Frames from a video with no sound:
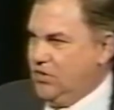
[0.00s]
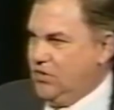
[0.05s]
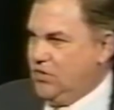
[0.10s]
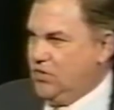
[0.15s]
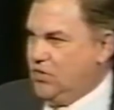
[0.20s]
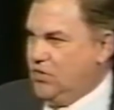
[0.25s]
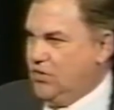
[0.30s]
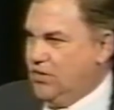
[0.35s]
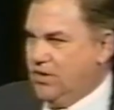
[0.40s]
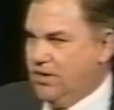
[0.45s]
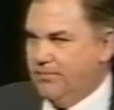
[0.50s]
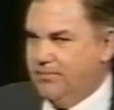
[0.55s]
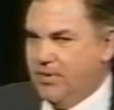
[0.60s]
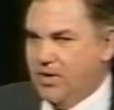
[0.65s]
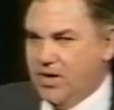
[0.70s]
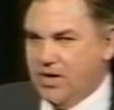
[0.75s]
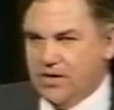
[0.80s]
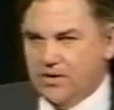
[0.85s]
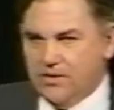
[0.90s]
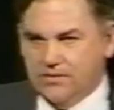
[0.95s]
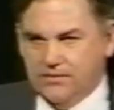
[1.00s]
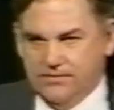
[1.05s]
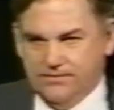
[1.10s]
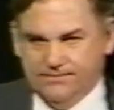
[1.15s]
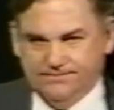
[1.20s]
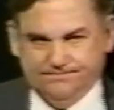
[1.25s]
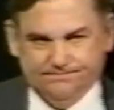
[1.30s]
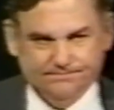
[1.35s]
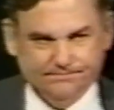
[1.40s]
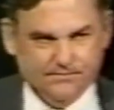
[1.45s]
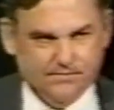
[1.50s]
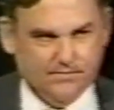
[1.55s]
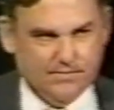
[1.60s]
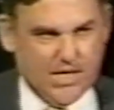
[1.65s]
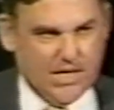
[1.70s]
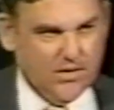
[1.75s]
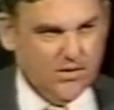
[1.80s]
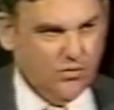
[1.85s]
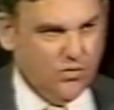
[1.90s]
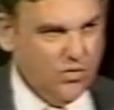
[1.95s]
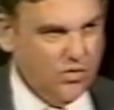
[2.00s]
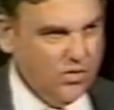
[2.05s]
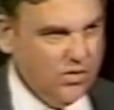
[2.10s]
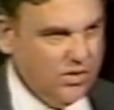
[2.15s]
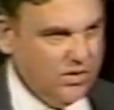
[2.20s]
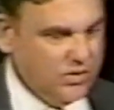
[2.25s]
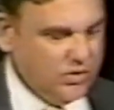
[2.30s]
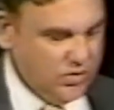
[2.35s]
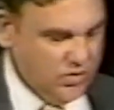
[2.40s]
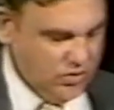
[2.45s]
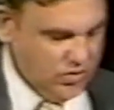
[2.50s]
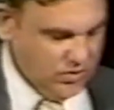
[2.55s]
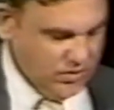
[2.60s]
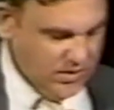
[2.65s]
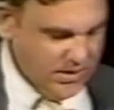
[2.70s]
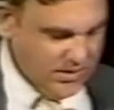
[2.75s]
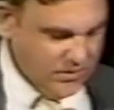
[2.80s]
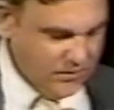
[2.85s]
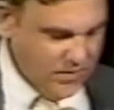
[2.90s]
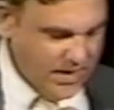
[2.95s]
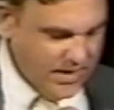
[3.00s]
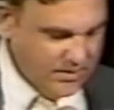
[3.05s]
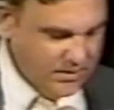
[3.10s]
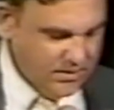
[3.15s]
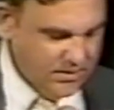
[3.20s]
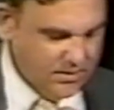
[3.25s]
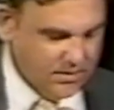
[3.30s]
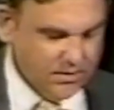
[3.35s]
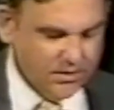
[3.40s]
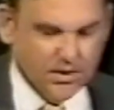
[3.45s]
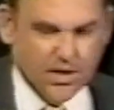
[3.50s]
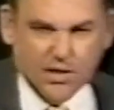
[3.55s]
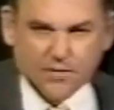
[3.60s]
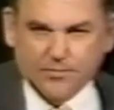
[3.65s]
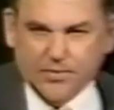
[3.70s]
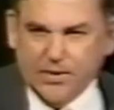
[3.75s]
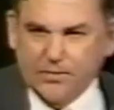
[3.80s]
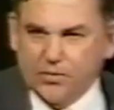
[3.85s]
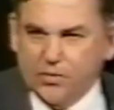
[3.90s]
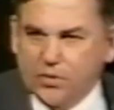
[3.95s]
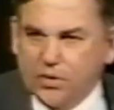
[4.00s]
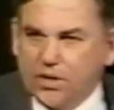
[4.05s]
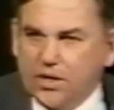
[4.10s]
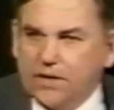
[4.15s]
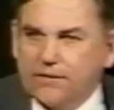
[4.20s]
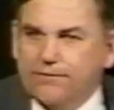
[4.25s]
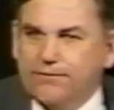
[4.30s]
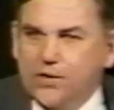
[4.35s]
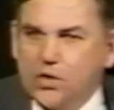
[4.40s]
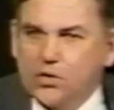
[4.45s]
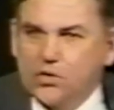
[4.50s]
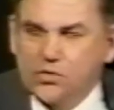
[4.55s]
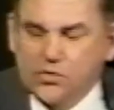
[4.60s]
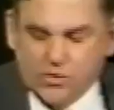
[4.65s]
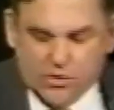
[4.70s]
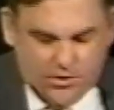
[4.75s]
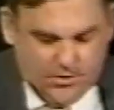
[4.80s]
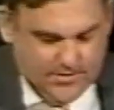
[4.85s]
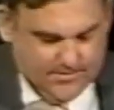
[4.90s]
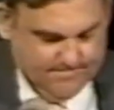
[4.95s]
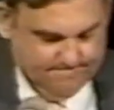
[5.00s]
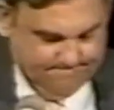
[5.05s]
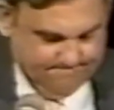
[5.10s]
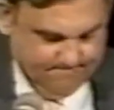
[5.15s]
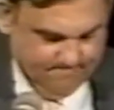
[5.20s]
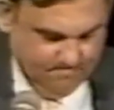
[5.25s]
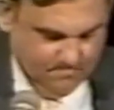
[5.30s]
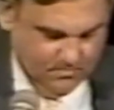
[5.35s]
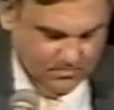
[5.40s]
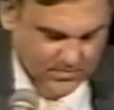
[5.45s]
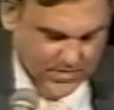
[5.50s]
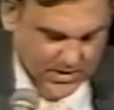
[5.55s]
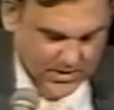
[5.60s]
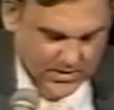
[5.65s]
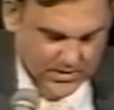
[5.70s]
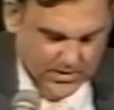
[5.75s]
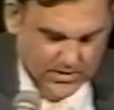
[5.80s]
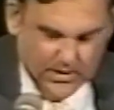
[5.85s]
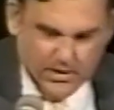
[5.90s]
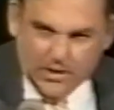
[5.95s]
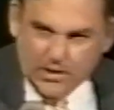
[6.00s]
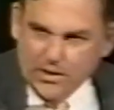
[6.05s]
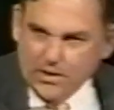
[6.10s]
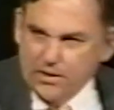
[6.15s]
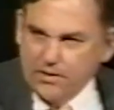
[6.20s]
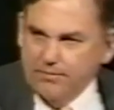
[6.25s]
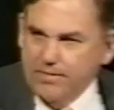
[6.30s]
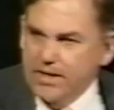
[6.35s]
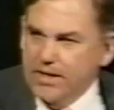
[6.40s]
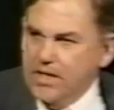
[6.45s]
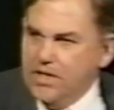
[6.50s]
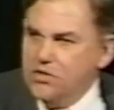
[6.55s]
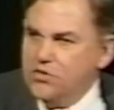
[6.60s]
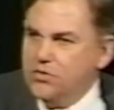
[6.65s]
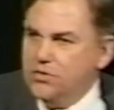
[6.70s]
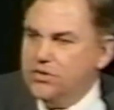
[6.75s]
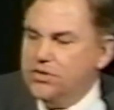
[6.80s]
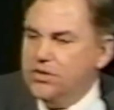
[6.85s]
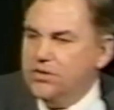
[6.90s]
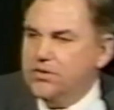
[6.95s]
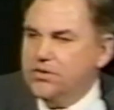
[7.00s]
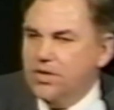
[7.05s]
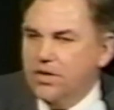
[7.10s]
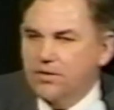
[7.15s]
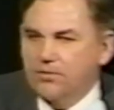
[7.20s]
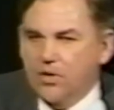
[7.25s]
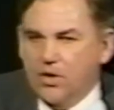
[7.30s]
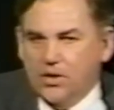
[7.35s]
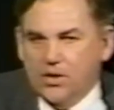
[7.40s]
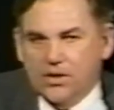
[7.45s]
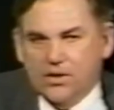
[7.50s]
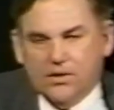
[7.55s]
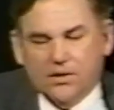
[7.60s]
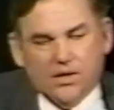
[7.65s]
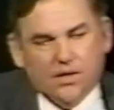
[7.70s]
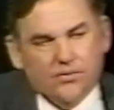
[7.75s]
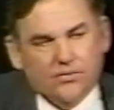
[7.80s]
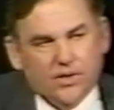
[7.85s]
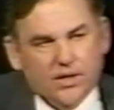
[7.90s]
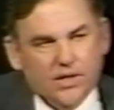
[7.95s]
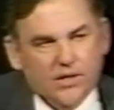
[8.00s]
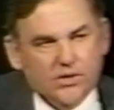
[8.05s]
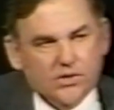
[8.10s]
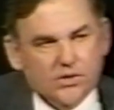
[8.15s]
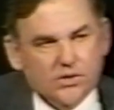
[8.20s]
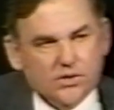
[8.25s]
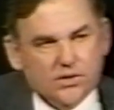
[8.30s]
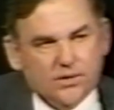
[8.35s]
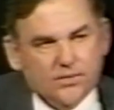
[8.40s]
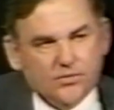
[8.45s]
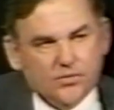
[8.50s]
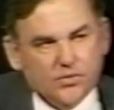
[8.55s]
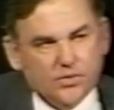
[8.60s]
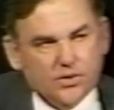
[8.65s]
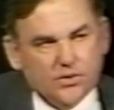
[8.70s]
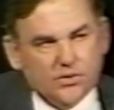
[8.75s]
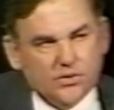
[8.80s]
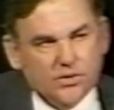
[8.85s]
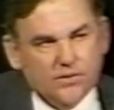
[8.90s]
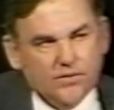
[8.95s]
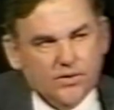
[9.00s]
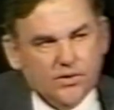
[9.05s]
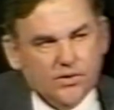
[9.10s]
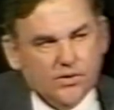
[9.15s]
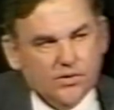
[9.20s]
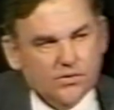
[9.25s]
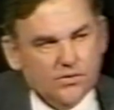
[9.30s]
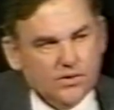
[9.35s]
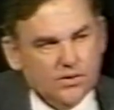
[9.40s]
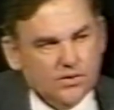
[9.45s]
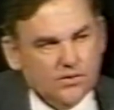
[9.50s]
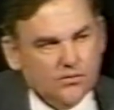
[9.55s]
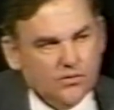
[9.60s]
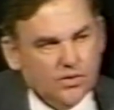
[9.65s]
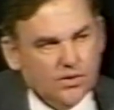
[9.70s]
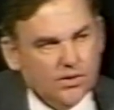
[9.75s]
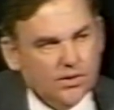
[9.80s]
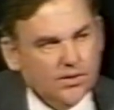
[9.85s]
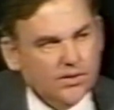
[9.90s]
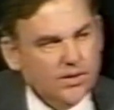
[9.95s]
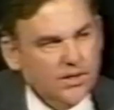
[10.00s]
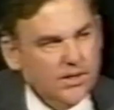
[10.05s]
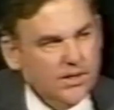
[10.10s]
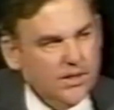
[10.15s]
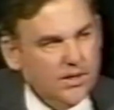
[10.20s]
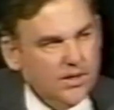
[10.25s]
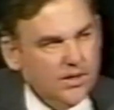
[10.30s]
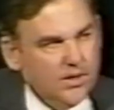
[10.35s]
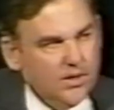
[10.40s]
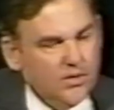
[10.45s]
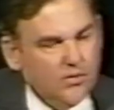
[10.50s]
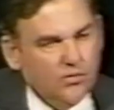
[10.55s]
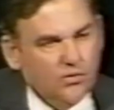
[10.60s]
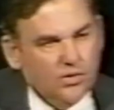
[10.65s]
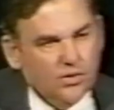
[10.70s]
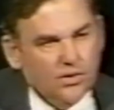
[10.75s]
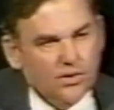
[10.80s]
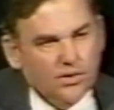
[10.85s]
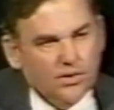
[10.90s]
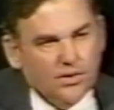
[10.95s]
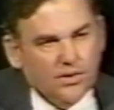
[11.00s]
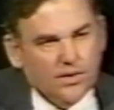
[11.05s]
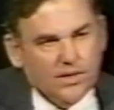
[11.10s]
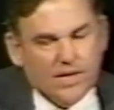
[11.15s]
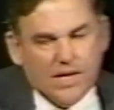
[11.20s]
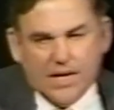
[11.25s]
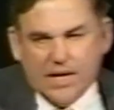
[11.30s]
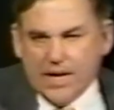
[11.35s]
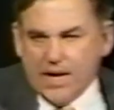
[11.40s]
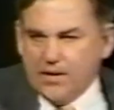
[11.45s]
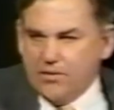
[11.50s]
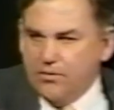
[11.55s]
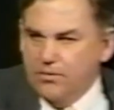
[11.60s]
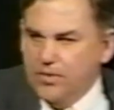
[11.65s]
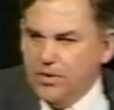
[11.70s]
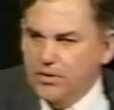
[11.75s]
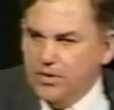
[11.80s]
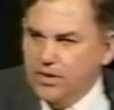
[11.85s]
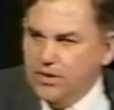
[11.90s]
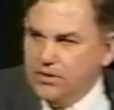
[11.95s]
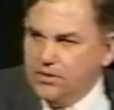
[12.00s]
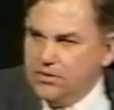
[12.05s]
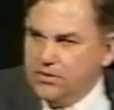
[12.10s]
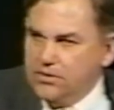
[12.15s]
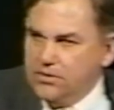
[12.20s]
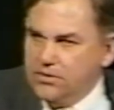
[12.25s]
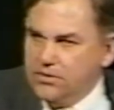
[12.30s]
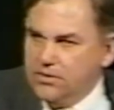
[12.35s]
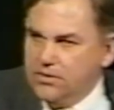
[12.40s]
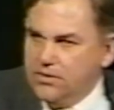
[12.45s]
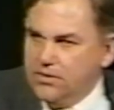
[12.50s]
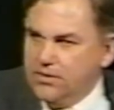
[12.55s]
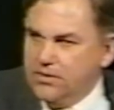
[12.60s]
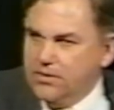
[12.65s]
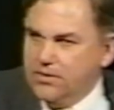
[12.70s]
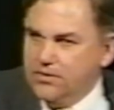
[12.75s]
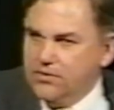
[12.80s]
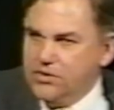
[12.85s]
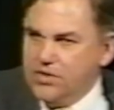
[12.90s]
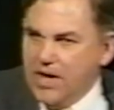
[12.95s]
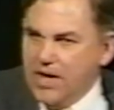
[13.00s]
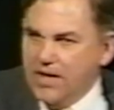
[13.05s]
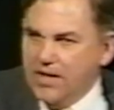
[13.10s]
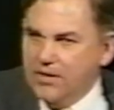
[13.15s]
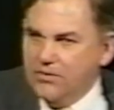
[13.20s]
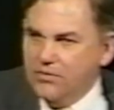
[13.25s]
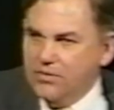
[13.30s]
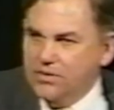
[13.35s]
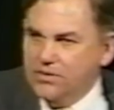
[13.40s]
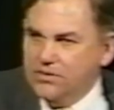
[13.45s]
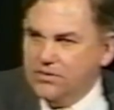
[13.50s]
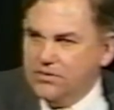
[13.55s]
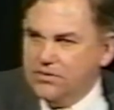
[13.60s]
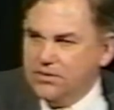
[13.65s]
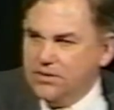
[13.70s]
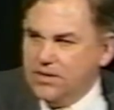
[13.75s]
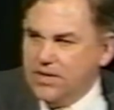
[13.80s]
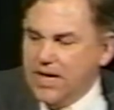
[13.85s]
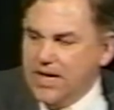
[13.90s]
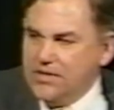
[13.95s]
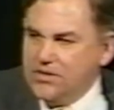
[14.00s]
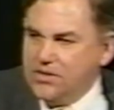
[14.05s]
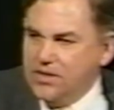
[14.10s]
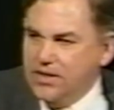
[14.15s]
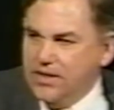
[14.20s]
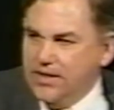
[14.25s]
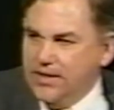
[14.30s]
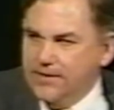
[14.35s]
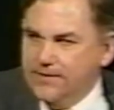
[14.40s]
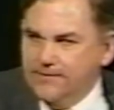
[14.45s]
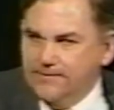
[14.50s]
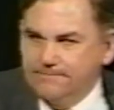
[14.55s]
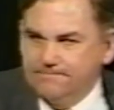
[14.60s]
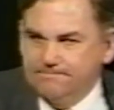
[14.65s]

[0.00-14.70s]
torn apart by the war and social unrest. Our young people were confused. The Mideast was in turmoil. Our relationships with the Soviet Union were acrimonious. China was isolated.